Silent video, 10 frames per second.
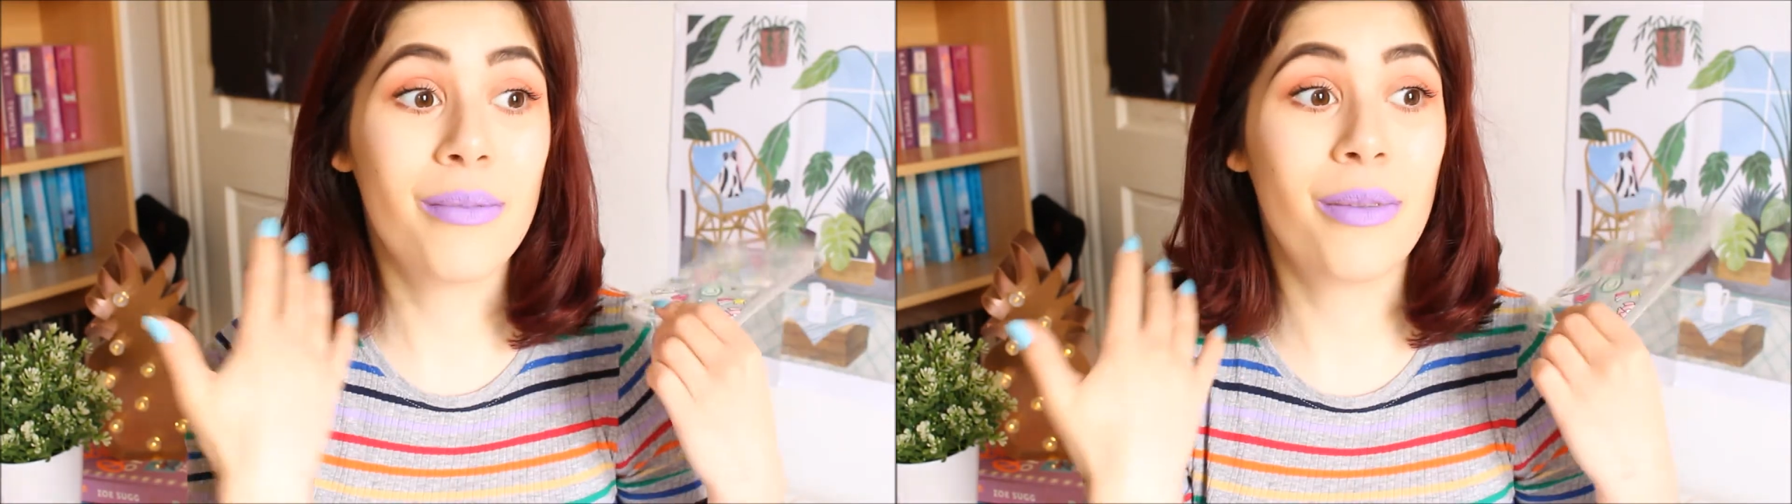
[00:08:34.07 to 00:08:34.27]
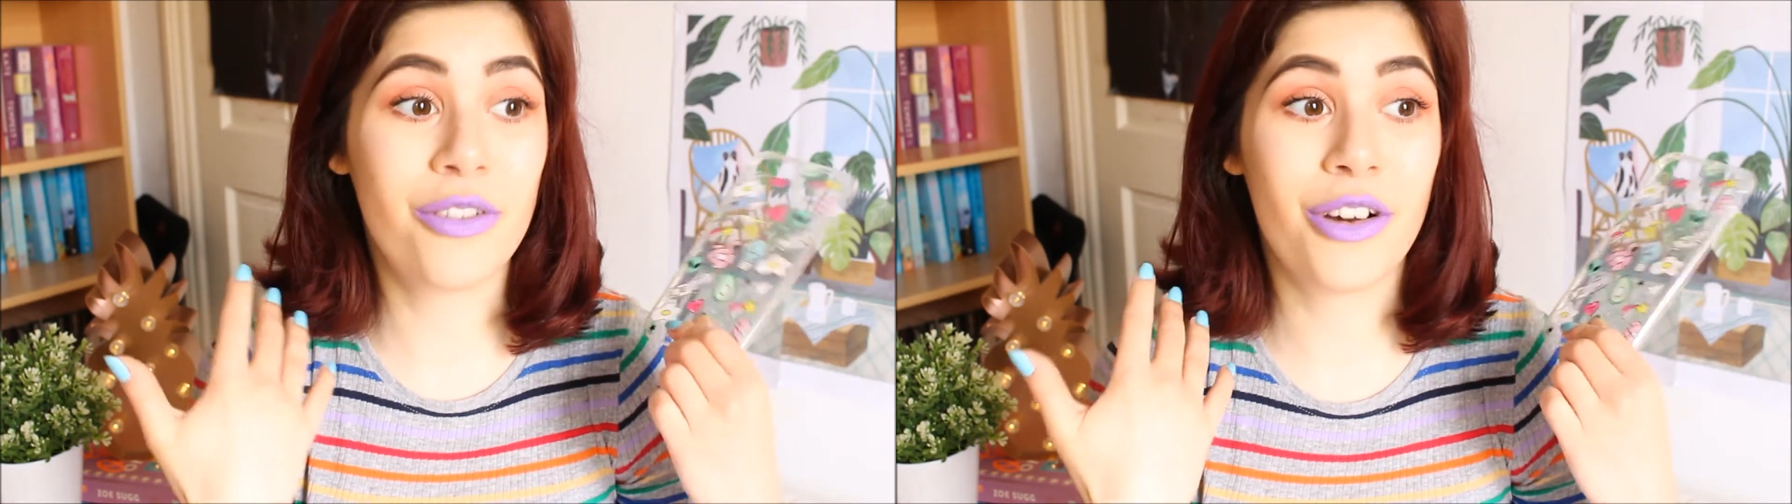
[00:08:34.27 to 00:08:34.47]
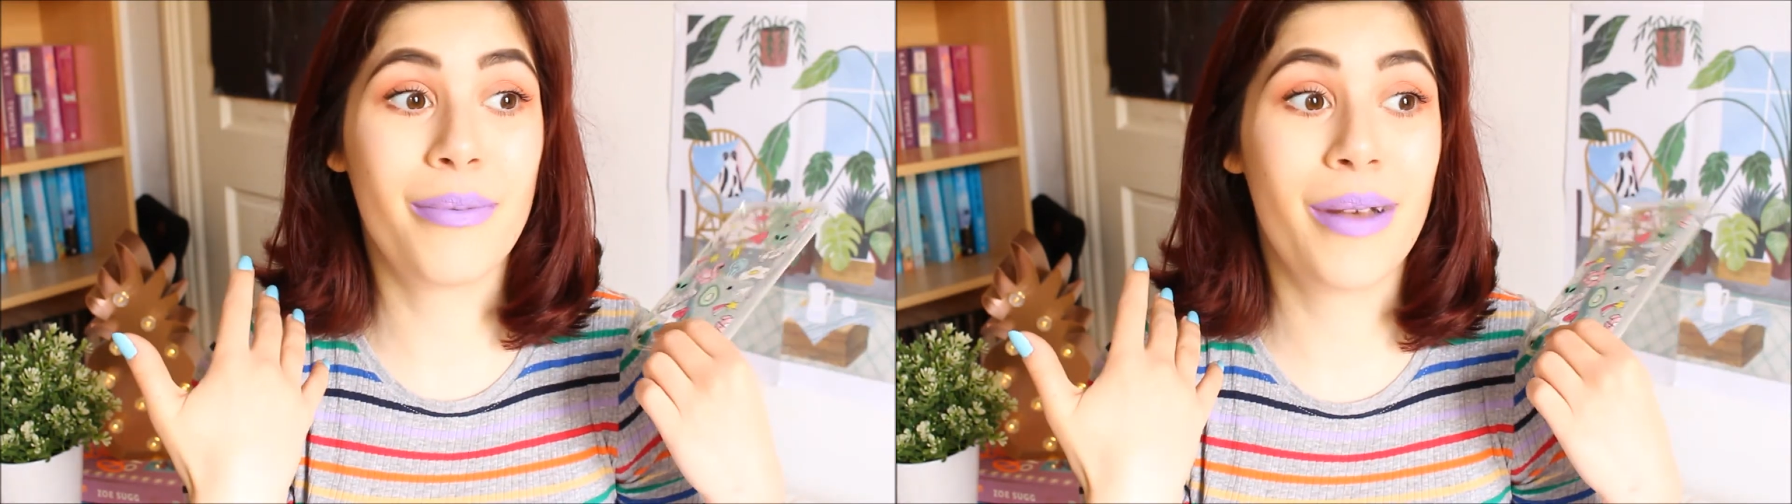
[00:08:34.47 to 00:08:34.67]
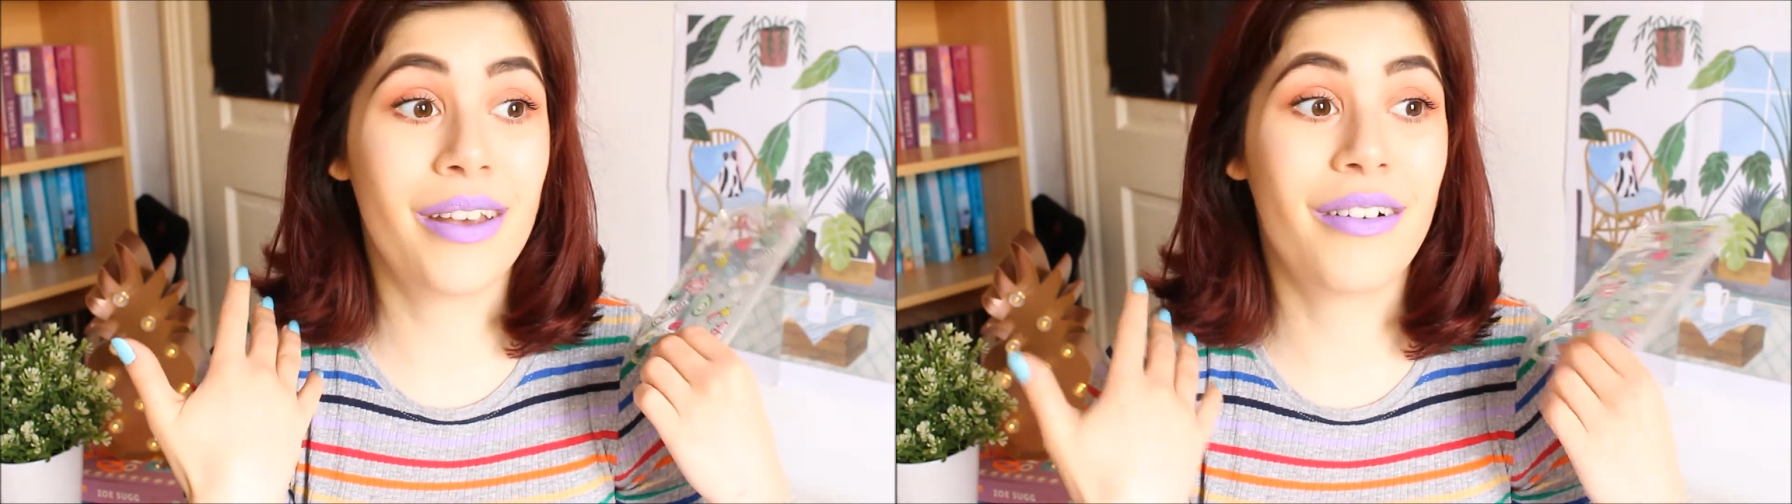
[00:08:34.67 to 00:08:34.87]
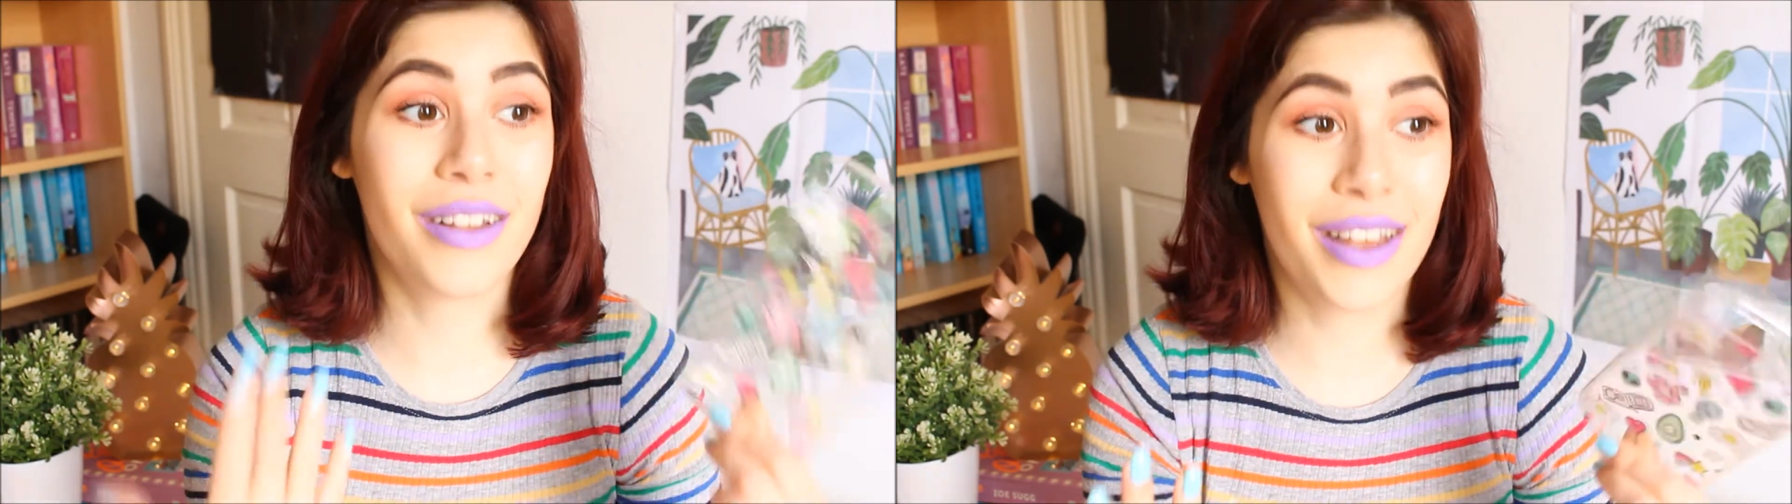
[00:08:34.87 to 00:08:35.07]
before I put
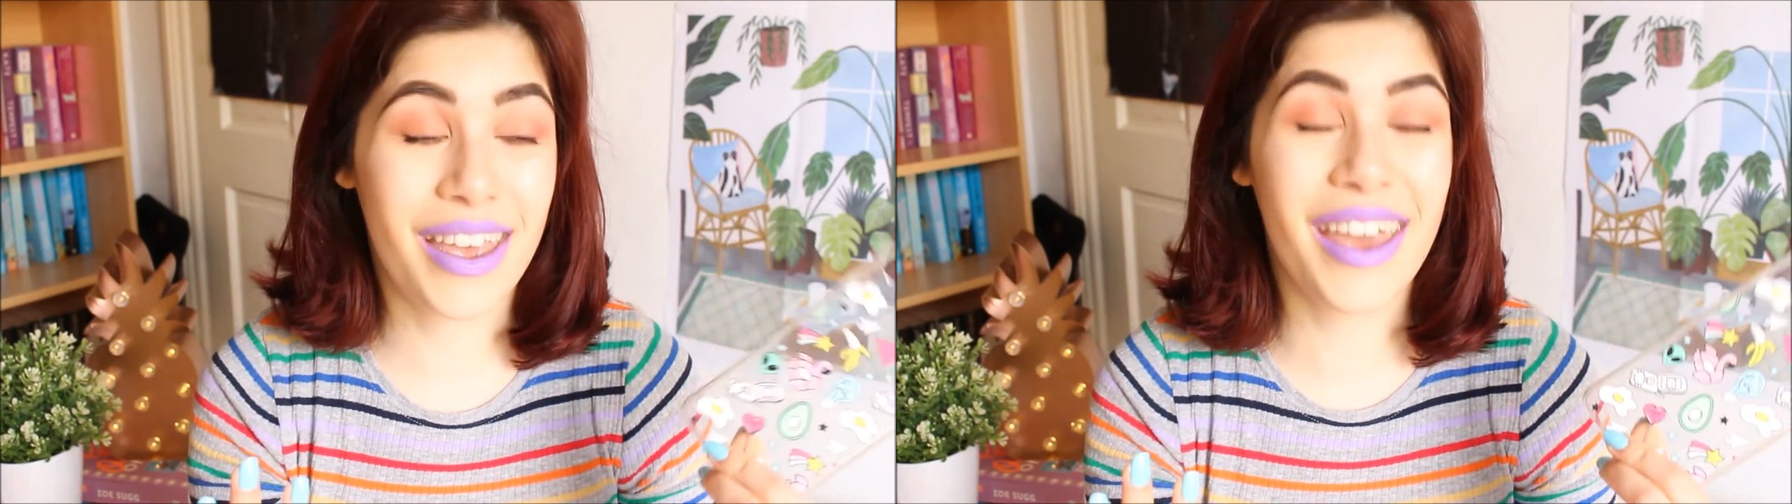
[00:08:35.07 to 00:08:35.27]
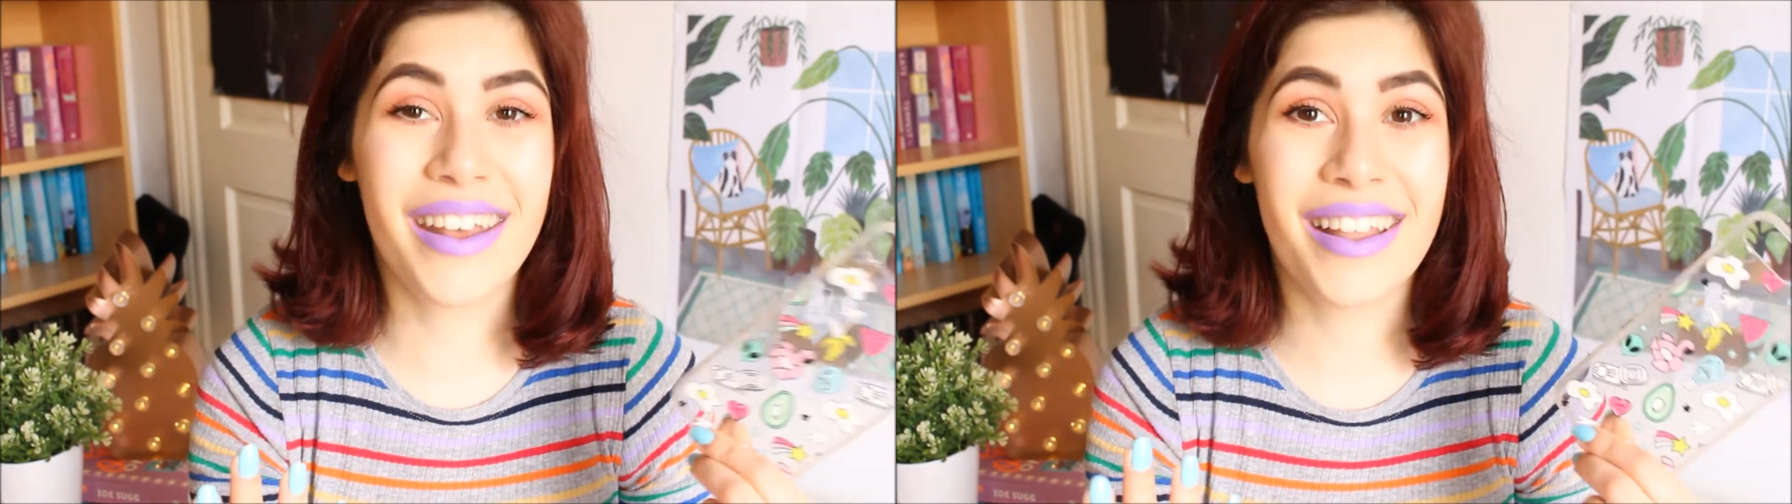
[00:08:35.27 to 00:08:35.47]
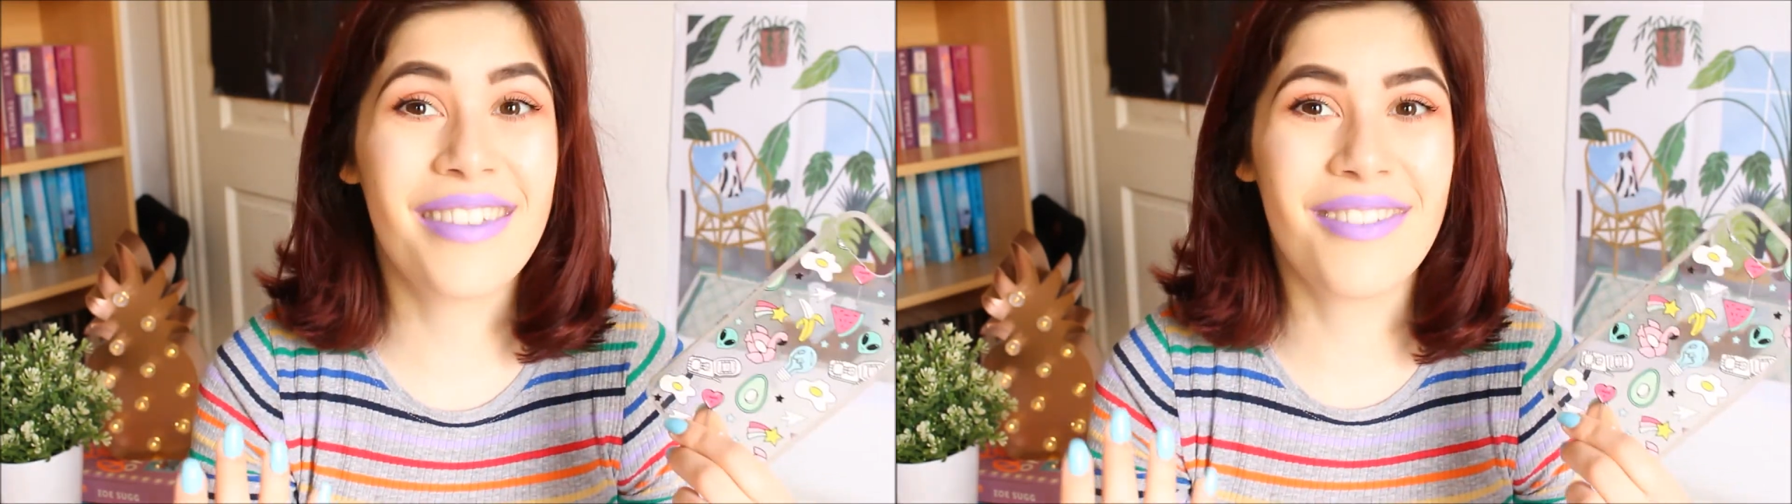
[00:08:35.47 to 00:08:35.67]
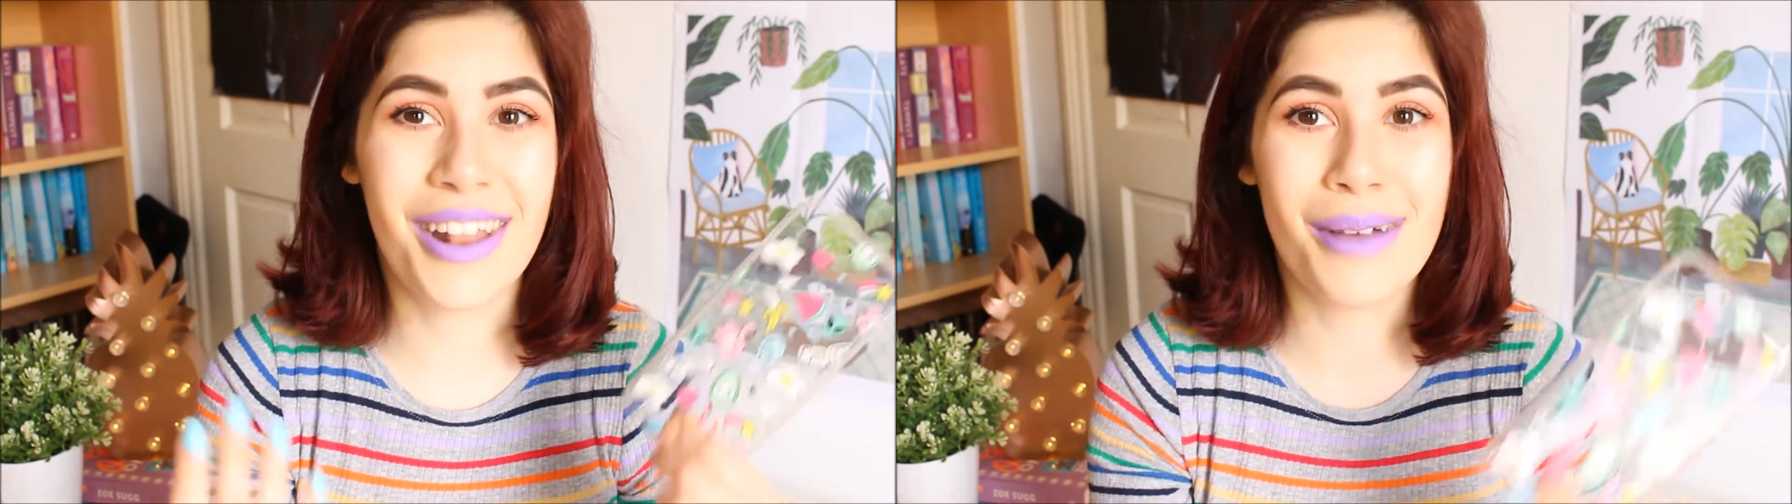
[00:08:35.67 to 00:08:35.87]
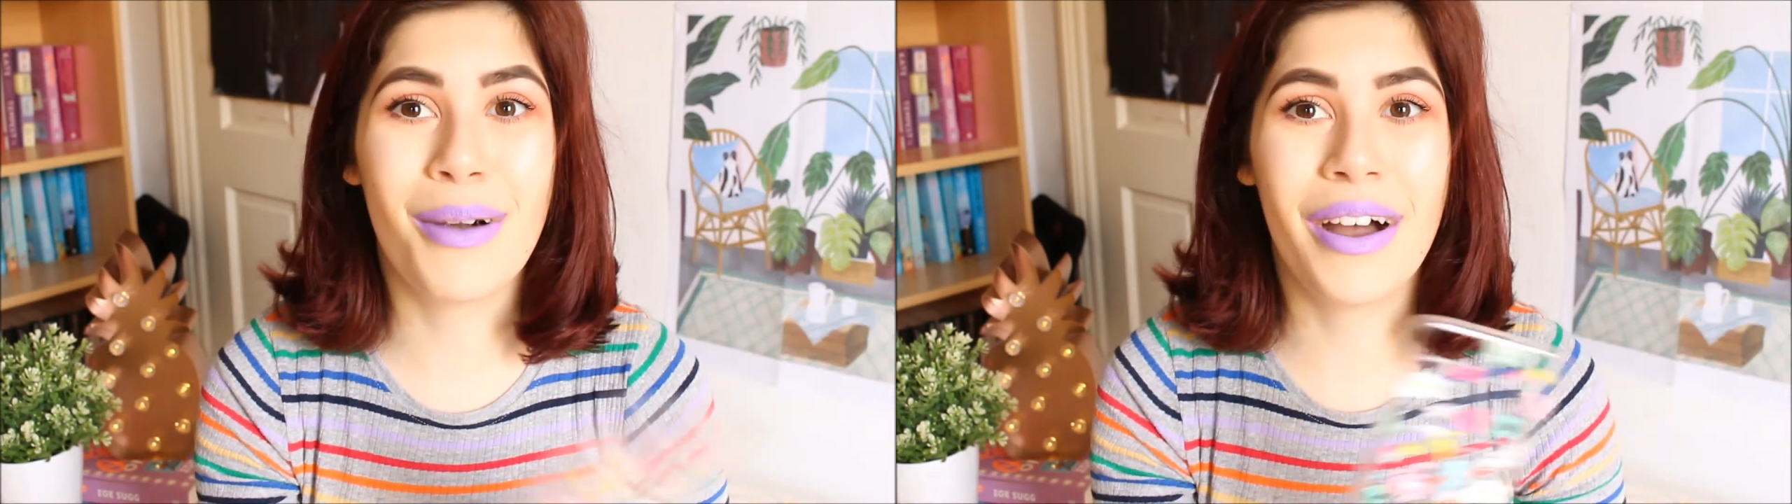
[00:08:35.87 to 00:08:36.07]
it on the case when
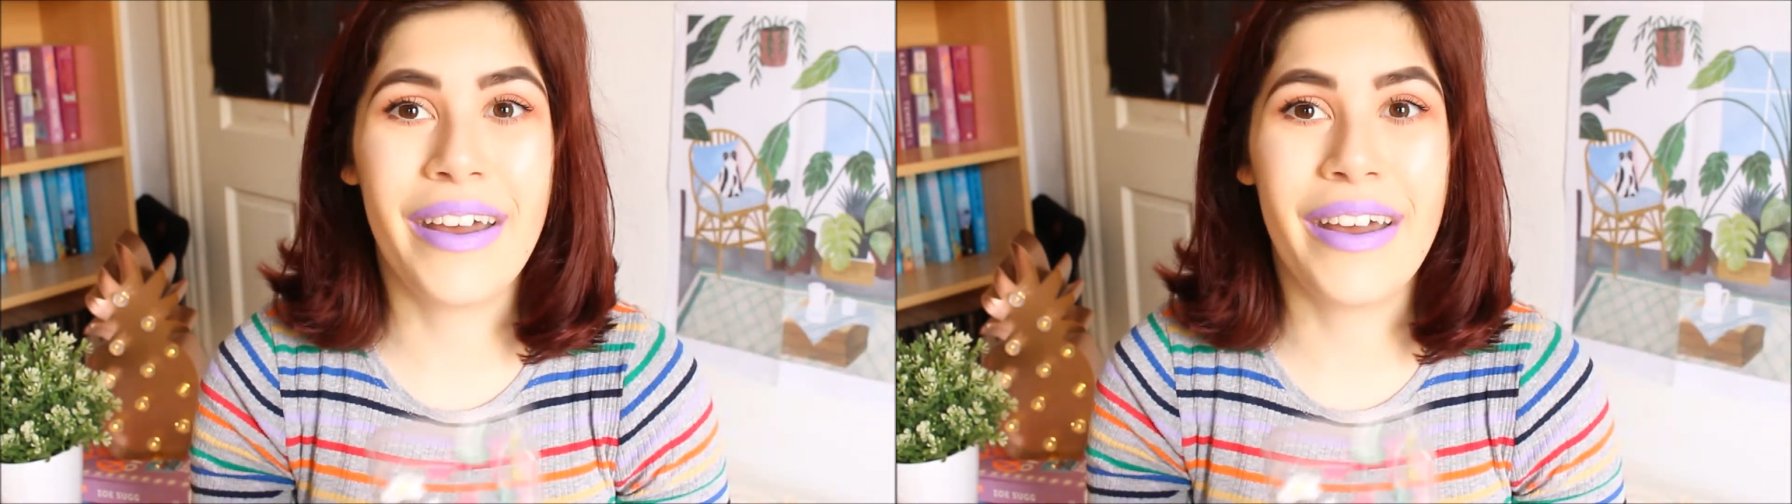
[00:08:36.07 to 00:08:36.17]
I buy